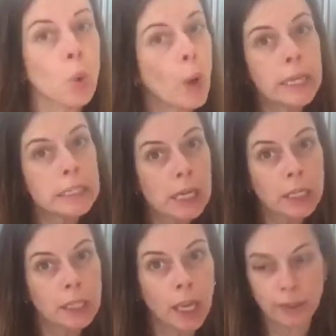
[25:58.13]
quite done
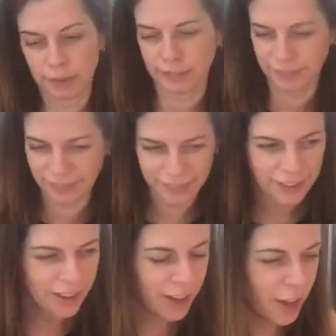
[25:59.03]

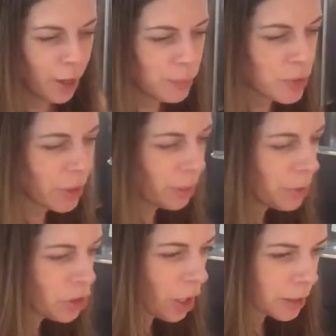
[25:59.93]
yet, so let me
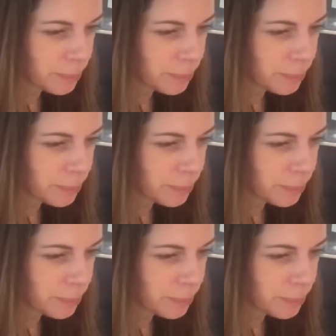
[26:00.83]
check